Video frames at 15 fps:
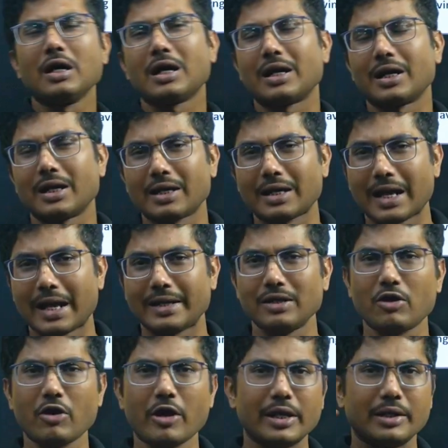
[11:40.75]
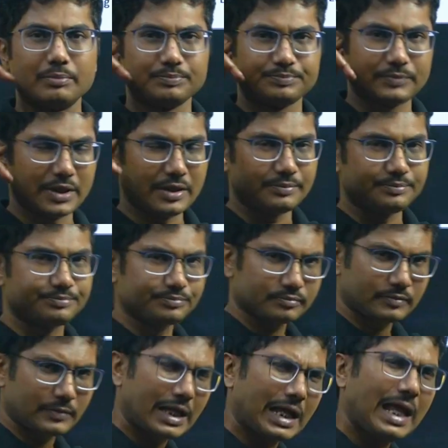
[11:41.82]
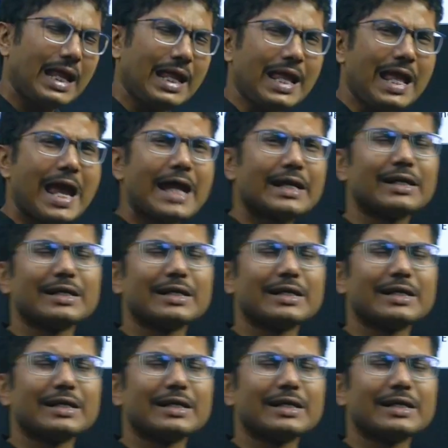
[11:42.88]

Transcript: current carrying coil at a